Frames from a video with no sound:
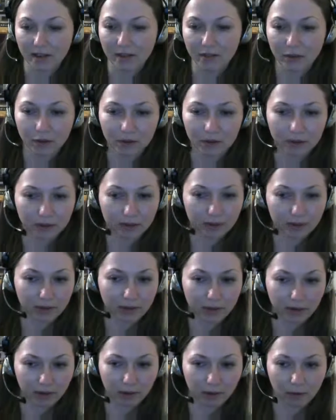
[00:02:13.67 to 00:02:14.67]
if you
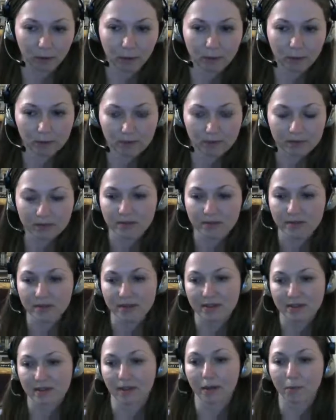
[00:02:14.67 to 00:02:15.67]
know
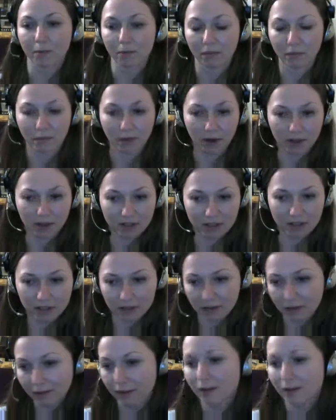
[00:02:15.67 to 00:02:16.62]
some Russian,